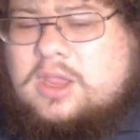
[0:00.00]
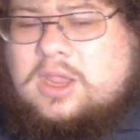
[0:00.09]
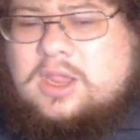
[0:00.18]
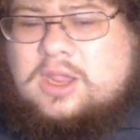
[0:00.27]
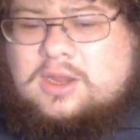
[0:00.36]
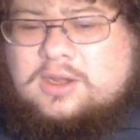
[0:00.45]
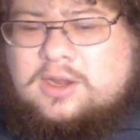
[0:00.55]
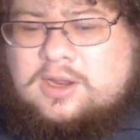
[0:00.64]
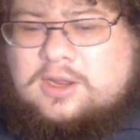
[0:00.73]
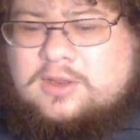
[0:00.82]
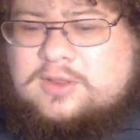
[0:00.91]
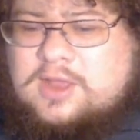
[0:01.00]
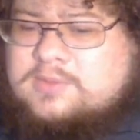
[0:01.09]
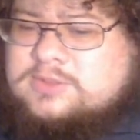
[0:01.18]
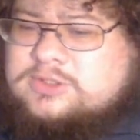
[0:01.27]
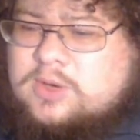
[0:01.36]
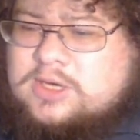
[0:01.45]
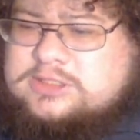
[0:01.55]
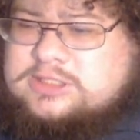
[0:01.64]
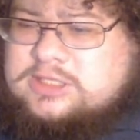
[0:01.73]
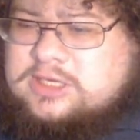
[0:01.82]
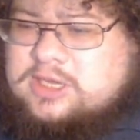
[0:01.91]
and that was great
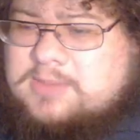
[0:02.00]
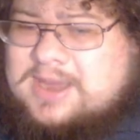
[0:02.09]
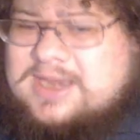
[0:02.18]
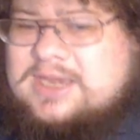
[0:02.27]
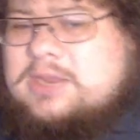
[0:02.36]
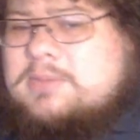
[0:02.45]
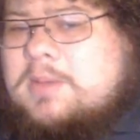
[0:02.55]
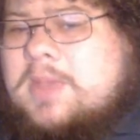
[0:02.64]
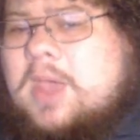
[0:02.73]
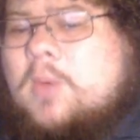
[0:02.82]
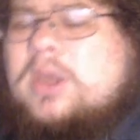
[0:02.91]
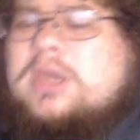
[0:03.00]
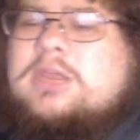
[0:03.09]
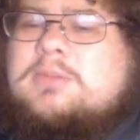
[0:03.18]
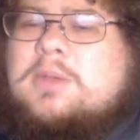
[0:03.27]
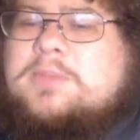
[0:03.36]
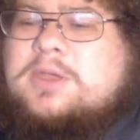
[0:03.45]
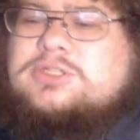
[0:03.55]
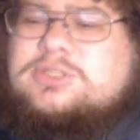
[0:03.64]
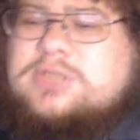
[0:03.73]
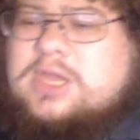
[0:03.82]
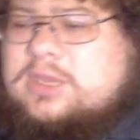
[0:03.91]
seeing him. I wanted to get my
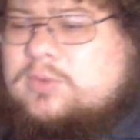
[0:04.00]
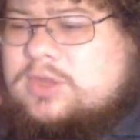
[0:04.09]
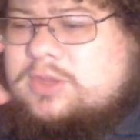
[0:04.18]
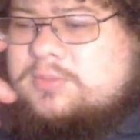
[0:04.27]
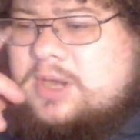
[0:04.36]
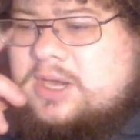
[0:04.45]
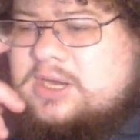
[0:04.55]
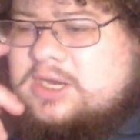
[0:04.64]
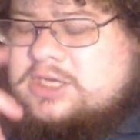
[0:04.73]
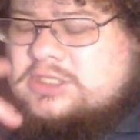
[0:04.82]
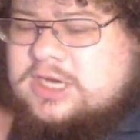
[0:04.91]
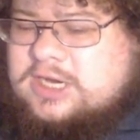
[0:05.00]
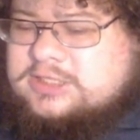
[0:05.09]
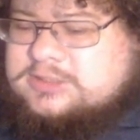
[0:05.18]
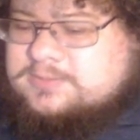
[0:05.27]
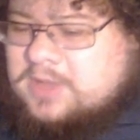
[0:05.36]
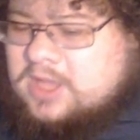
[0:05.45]
picture taken with him, but I didn't get a chance.